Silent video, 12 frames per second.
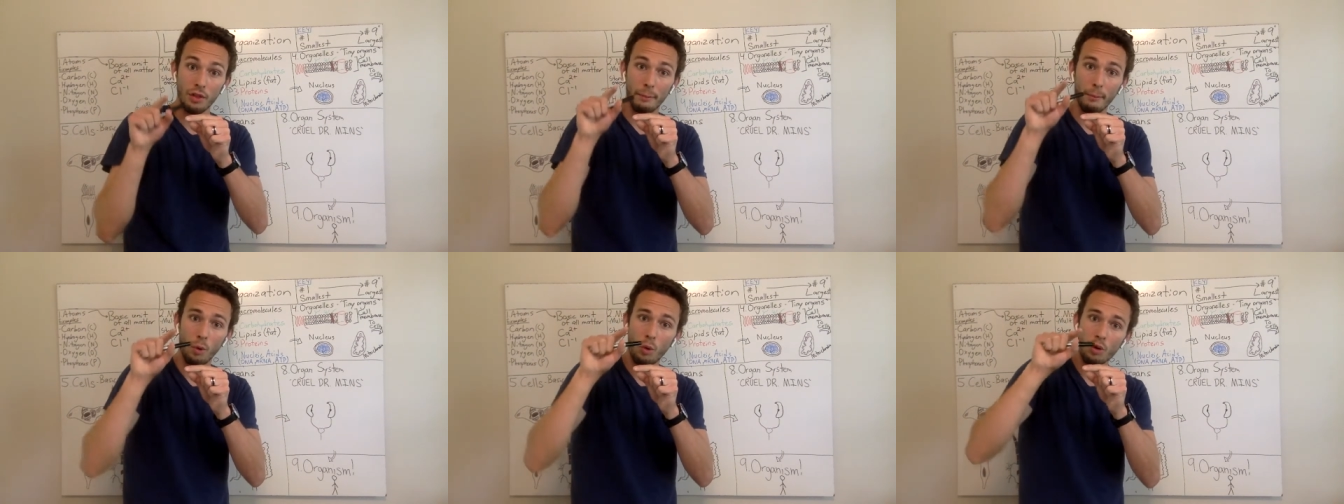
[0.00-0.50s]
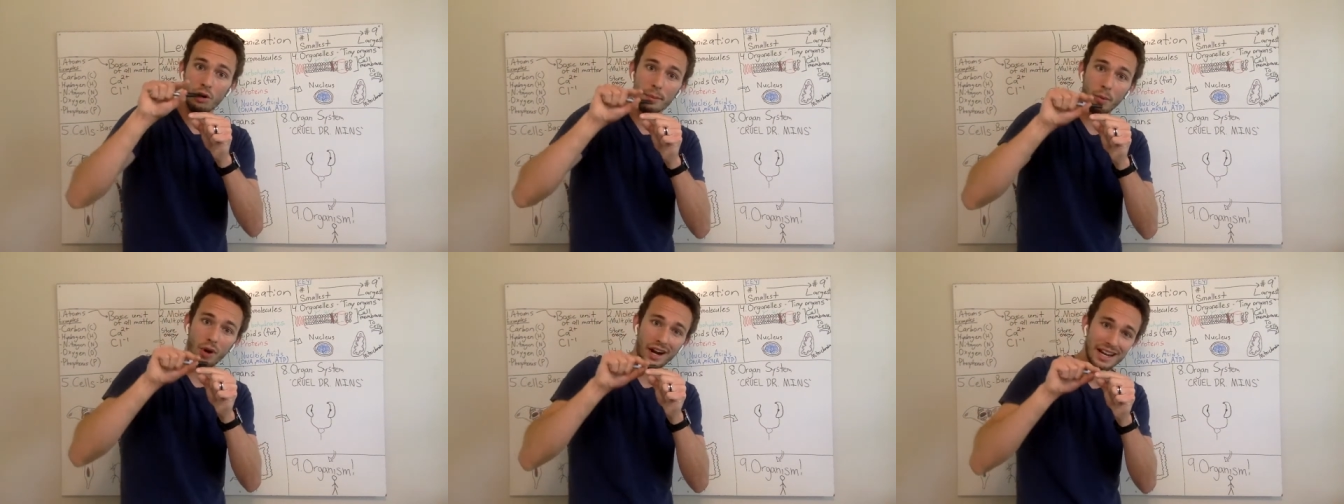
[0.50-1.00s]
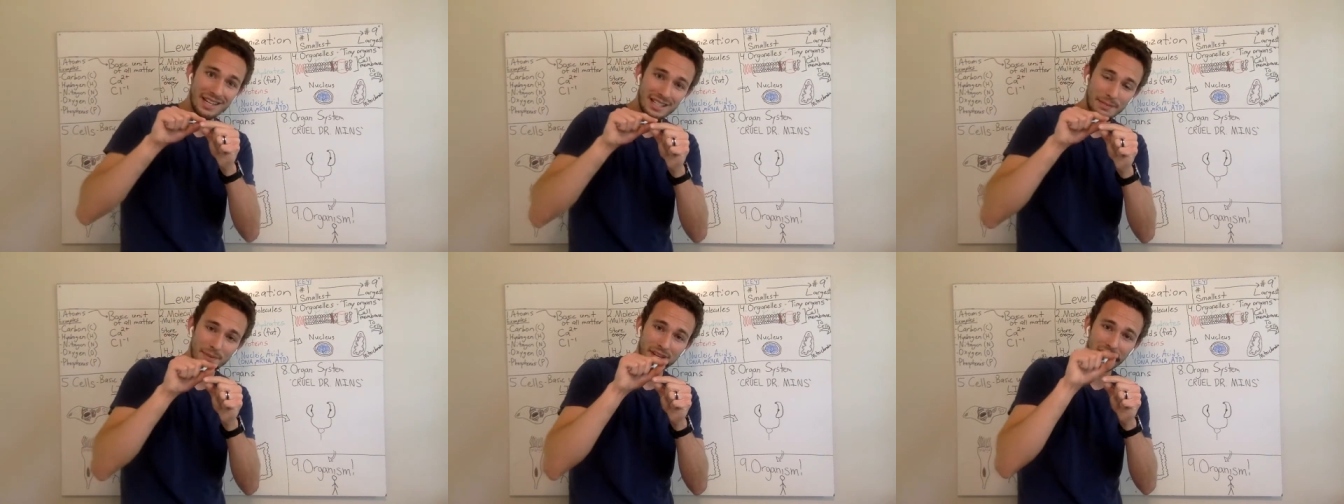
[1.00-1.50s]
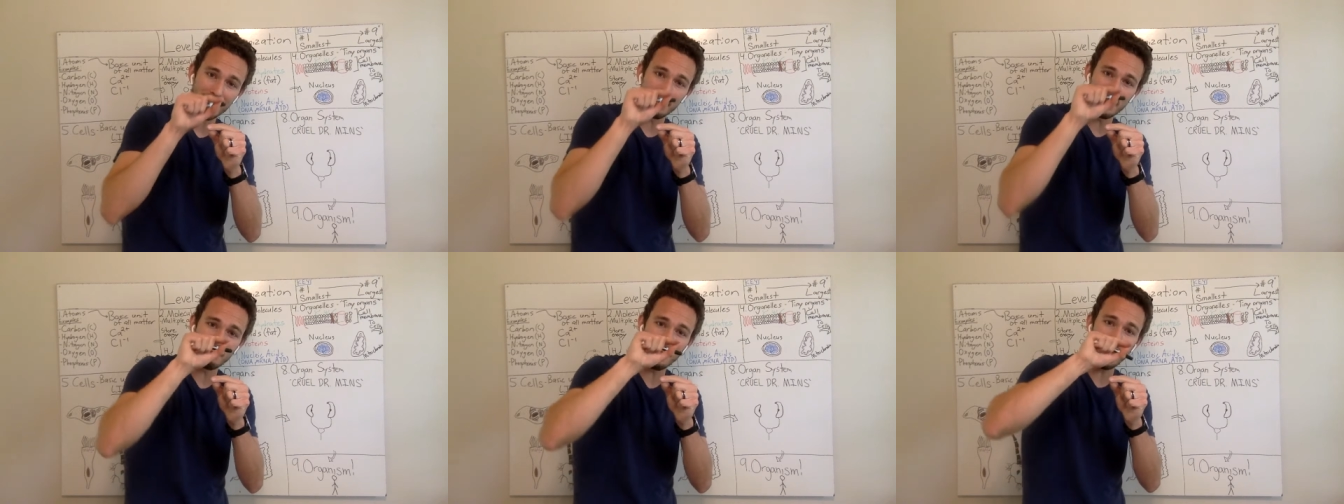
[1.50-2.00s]
the more and more ATP
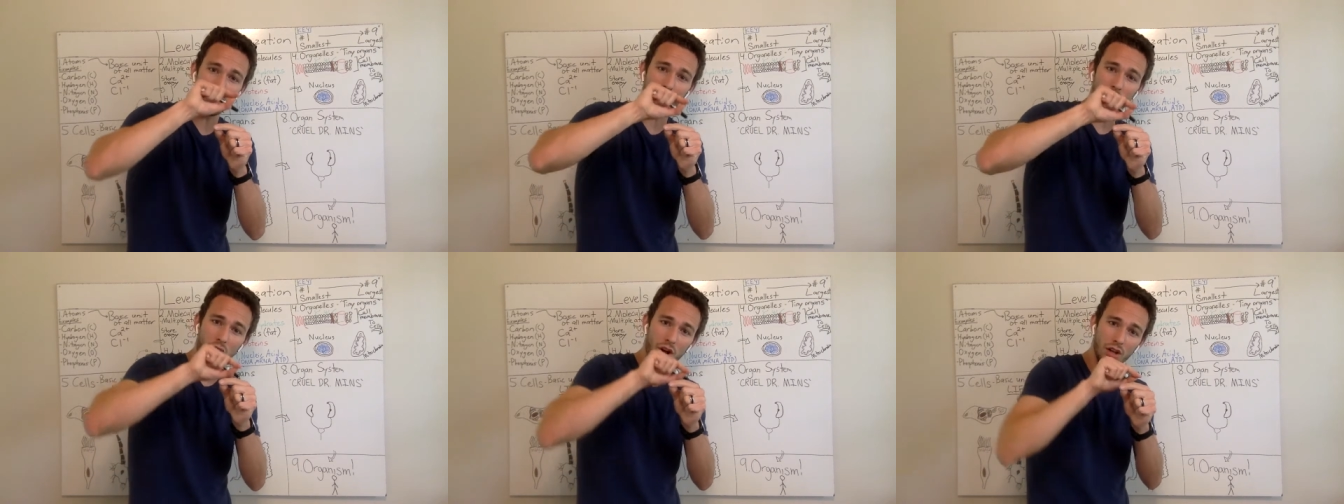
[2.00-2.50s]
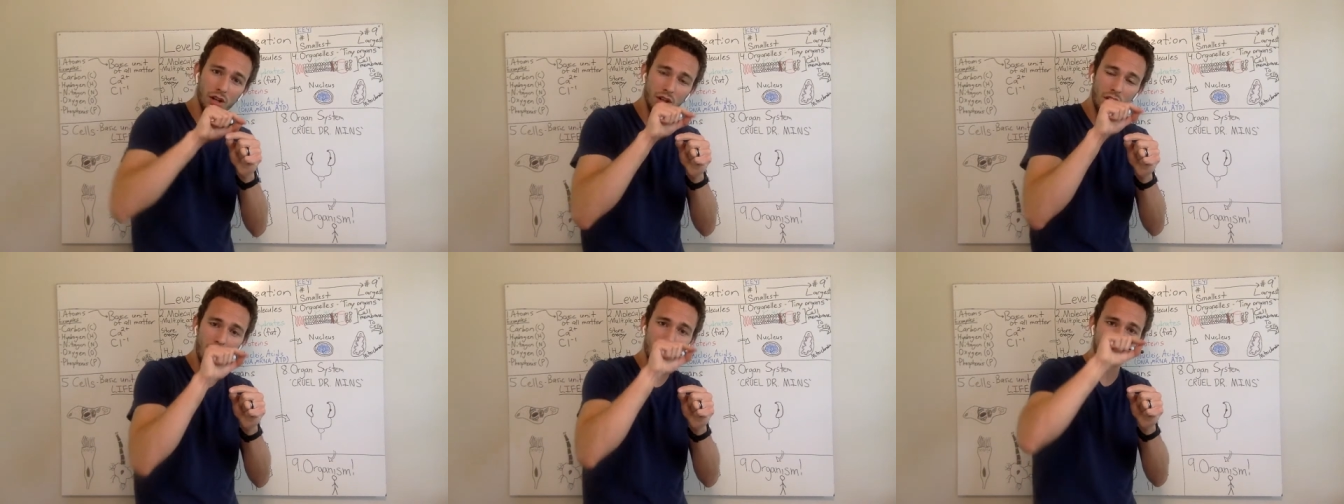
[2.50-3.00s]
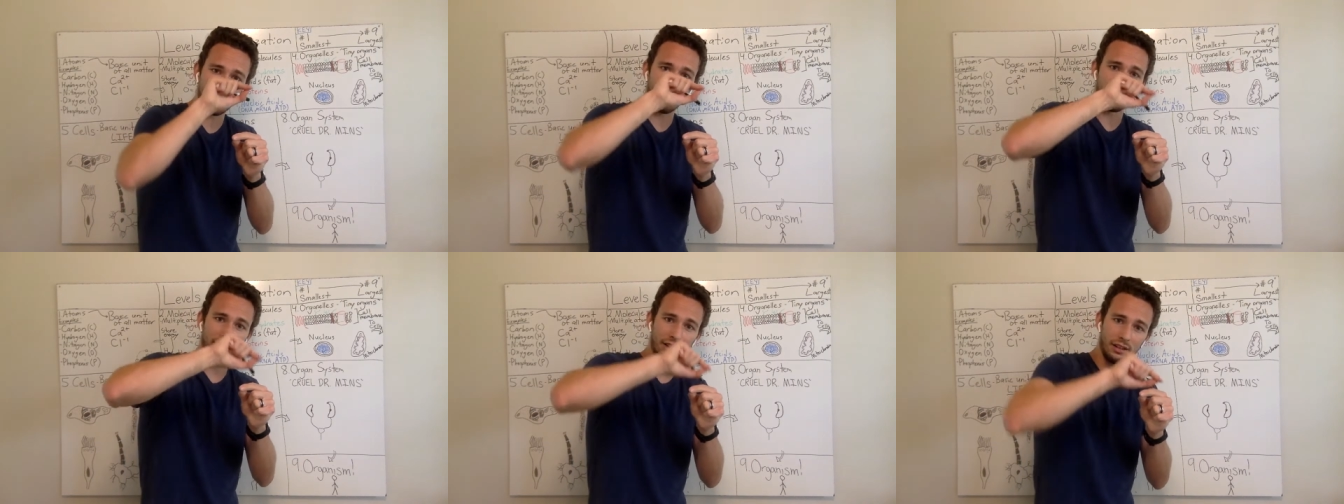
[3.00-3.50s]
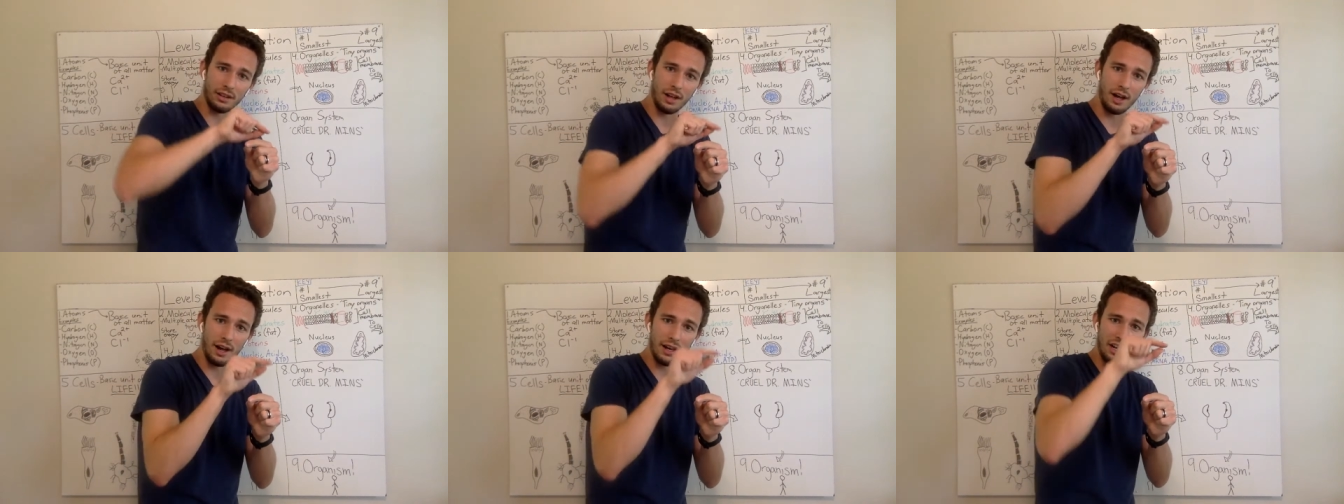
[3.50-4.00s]
can be made all along that
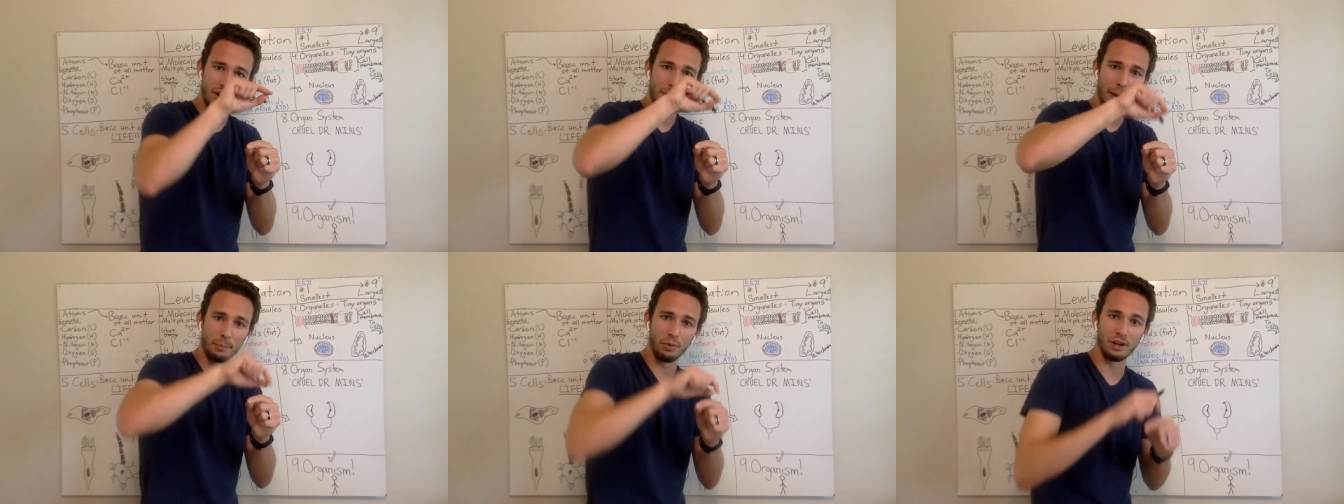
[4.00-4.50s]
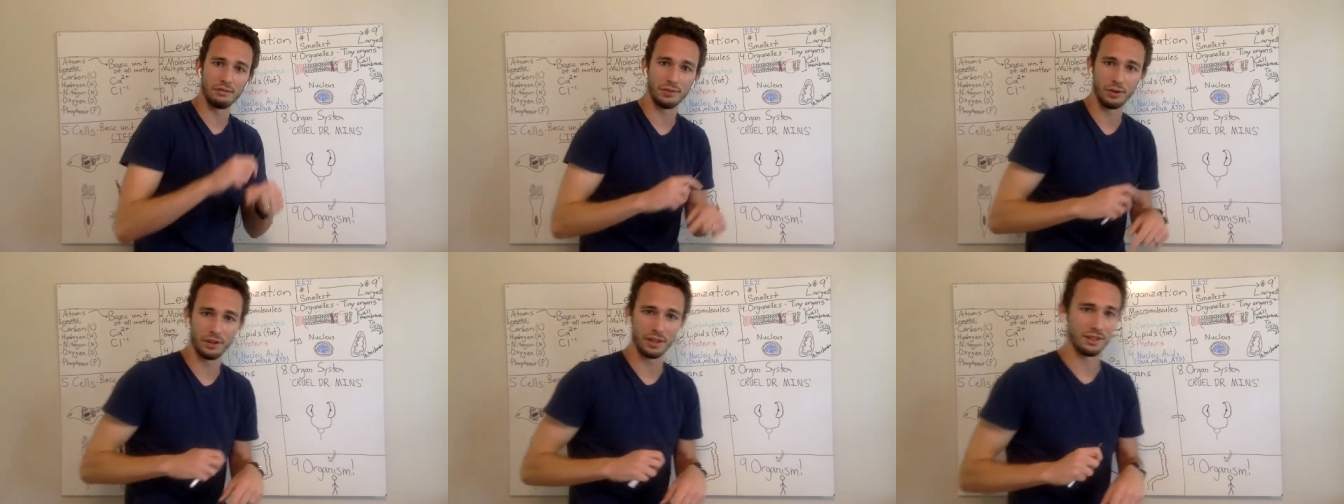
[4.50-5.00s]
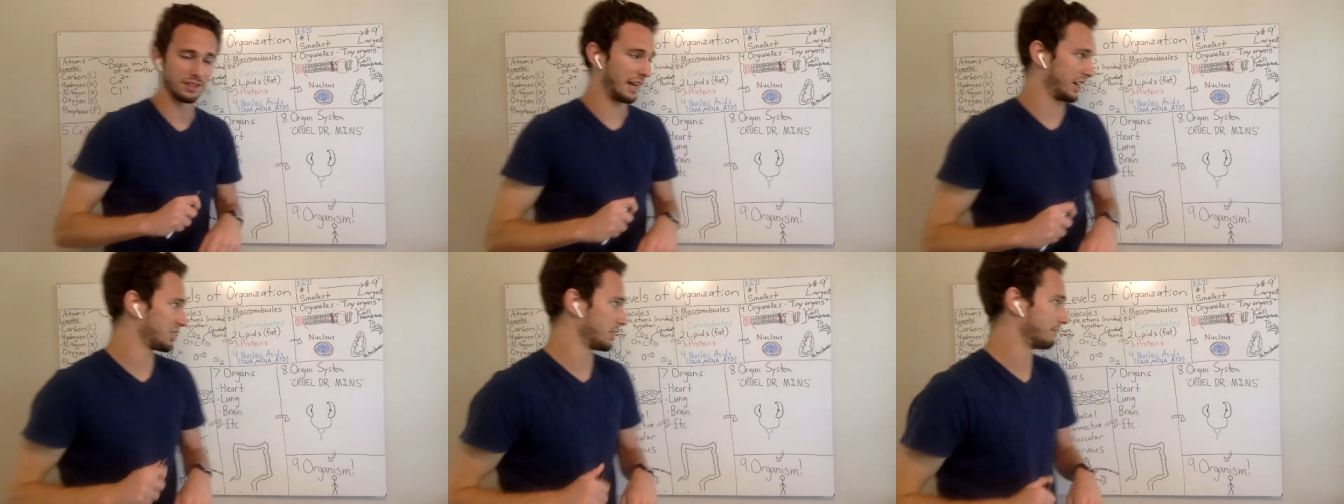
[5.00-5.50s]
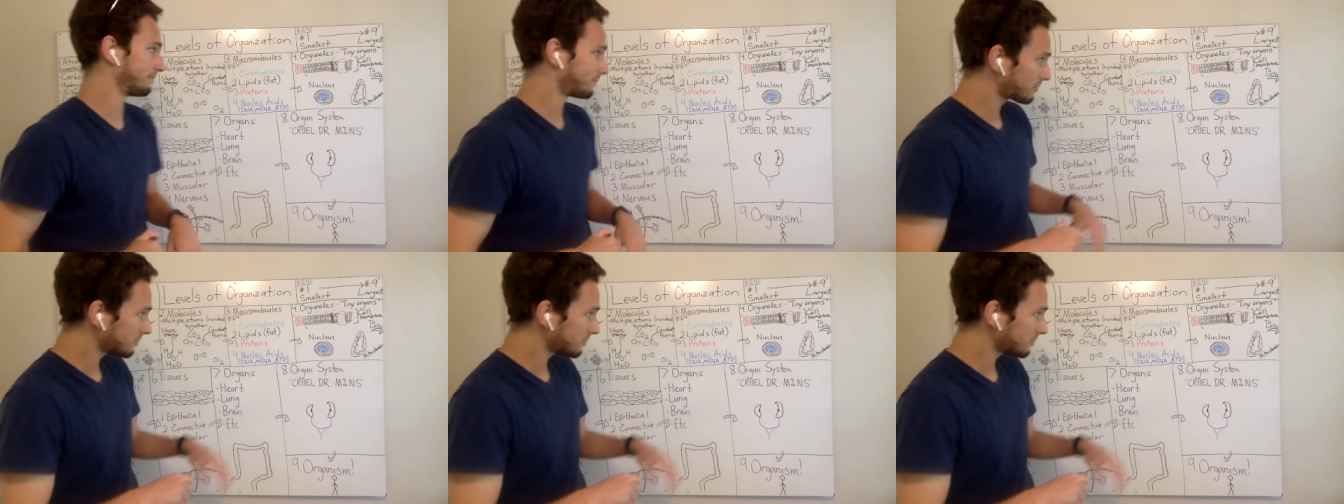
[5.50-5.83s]
little uh, inner membrane folded section.